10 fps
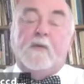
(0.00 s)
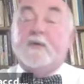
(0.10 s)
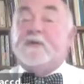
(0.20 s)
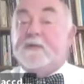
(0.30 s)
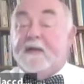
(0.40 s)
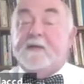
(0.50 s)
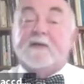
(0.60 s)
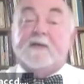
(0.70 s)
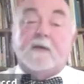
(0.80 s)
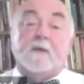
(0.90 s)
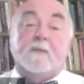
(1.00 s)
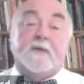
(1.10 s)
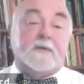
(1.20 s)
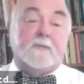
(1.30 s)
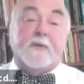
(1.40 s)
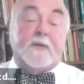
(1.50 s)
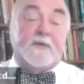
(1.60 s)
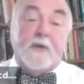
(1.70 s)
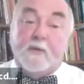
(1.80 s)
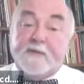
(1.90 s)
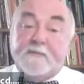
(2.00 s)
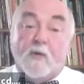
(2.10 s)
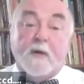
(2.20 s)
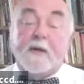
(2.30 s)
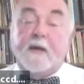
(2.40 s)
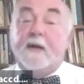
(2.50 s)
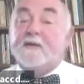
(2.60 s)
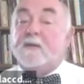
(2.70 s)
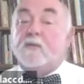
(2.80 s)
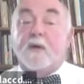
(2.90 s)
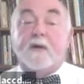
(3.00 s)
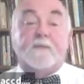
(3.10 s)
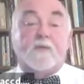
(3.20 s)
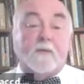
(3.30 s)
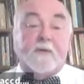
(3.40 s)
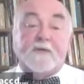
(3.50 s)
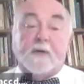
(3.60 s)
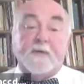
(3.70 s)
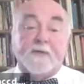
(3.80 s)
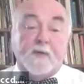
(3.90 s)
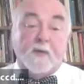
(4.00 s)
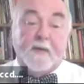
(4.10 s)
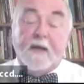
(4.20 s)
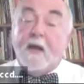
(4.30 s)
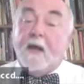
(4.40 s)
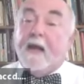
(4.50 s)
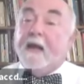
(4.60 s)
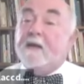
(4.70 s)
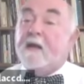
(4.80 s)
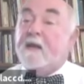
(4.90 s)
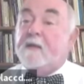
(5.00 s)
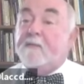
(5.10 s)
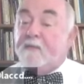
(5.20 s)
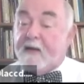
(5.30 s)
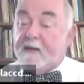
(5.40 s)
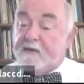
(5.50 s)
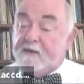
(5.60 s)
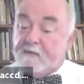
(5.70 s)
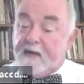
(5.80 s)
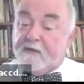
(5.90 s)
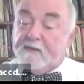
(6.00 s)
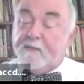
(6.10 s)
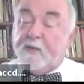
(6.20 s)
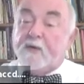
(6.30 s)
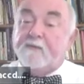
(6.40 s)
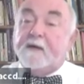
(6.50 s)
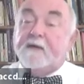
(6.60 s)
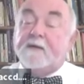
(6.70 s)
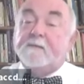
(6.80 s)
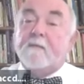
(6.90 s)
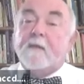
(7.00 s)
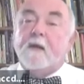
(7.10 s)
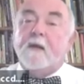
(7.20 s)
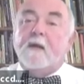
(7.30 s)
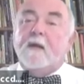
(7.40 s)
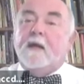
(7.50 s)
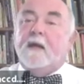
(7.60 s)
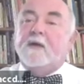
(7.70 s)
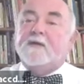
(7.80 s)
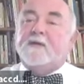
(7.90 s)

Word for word: which is again a skill which with which no one is born. It's a work in progress, it always will be, and nothing but practice makes perfect. Here's a